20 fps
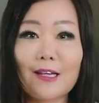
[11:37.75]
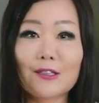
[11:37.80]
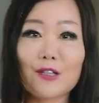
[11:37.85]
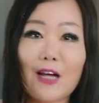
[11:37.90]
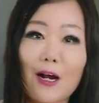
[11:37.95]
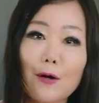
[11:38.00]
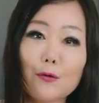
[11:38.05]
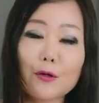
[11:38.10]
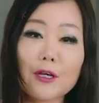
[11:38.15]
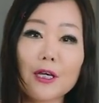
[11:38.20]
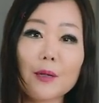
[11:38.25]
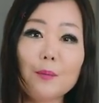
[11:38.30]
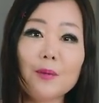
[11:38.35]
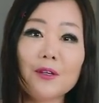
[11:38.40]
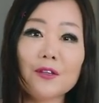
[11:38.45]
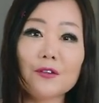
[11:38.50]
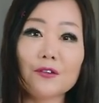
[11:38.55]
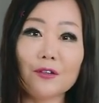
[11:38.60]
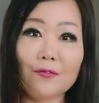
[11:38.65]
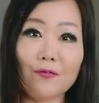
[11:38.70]
So I will keep
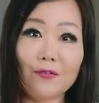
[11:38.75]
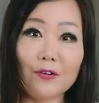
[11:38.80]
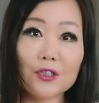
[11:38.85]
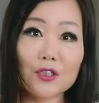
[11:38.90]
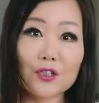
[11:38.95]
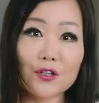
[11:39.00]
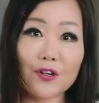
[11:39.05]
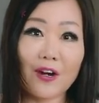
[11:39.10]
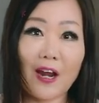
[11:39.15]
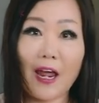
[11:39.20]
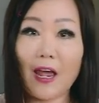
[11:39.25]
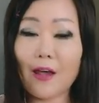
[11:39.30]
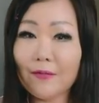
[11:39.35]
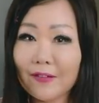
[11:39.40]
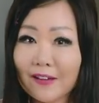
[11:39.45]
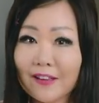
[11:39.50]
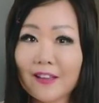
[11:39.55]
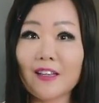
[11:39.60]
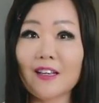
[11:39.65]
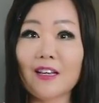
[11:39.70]
in the refrigerator.
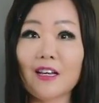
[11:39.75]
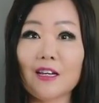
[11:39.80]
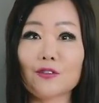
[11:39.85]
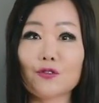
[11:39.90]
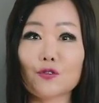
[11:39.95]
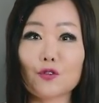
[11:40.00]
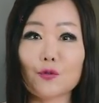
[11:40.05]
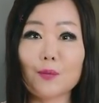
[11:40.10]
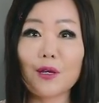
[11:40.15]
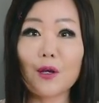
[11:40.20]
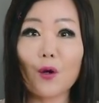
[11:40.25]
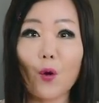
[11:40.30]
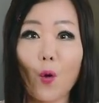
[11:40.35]
Everything has to be